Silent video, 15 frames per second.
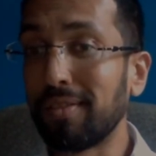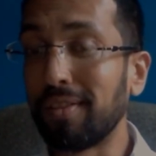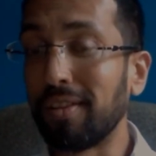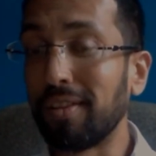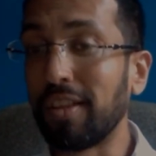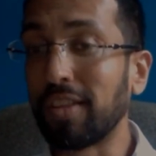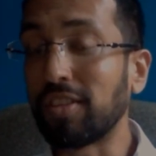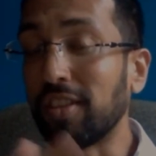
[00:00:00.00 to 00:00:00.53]

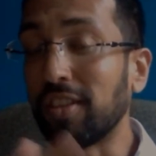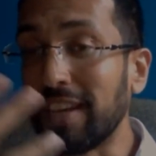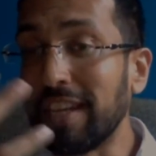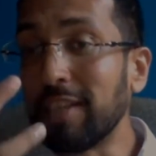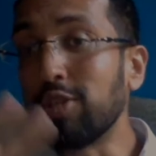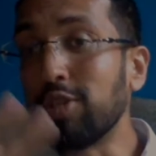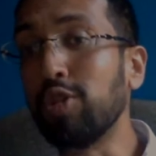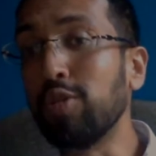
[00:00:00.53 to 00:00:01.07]
That's the
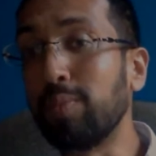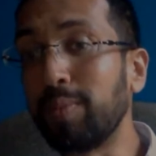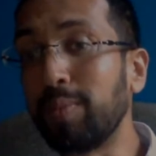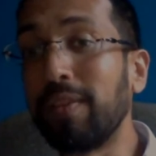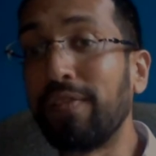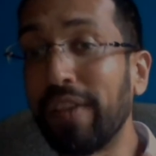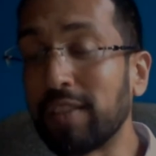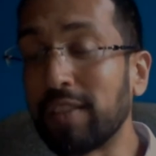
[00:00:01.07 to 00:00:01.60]
in-group
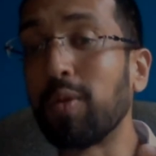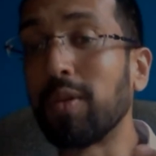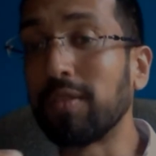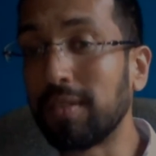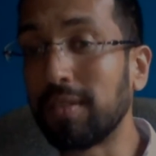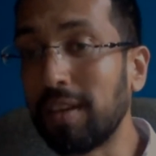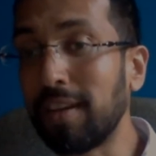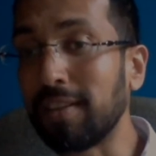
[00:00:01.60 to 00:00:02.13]
effect once
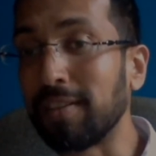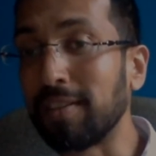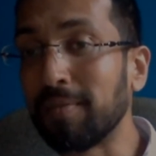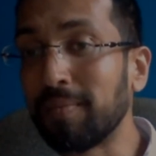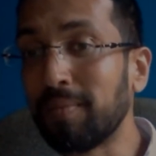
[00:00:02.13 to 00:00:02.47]
again.